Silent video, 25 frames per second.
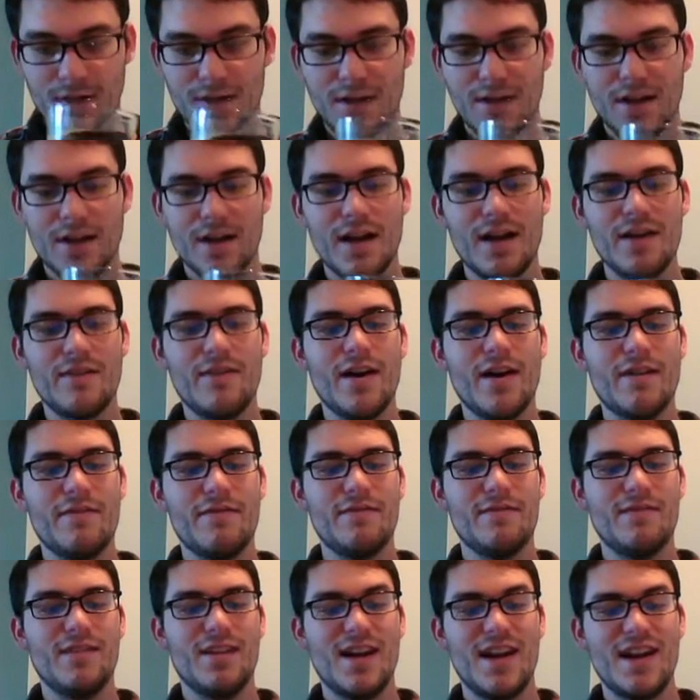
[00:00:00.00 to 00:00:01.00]
Kind of
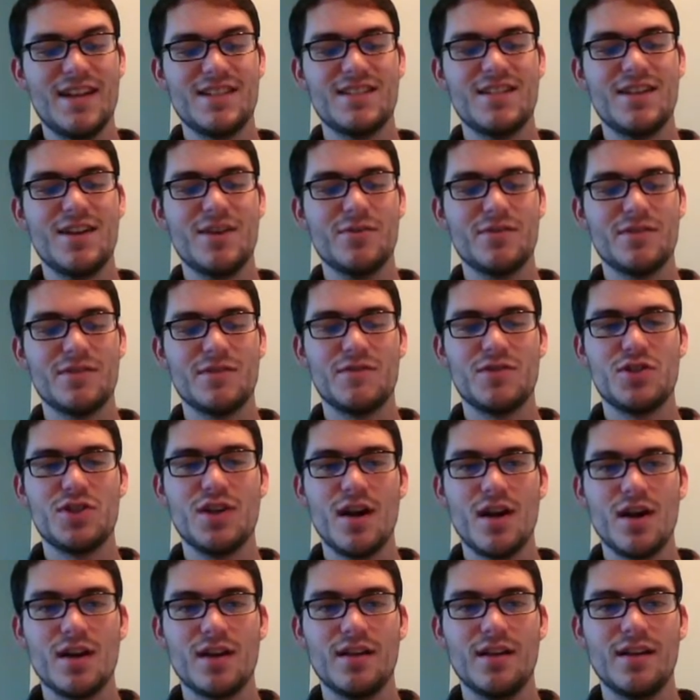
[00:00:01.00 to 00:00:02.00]
has notes of
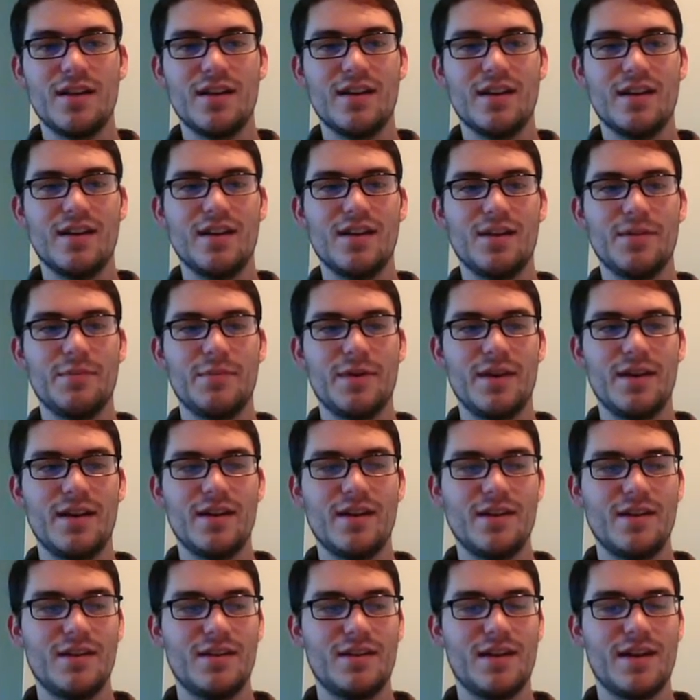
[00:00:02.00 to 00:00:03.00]
chocolate a little
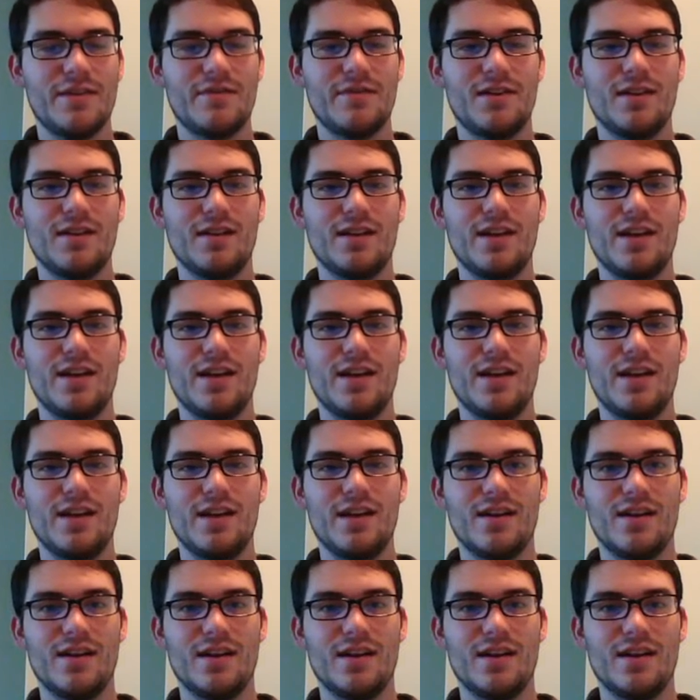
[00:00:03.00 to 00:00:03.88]
bit, definitely.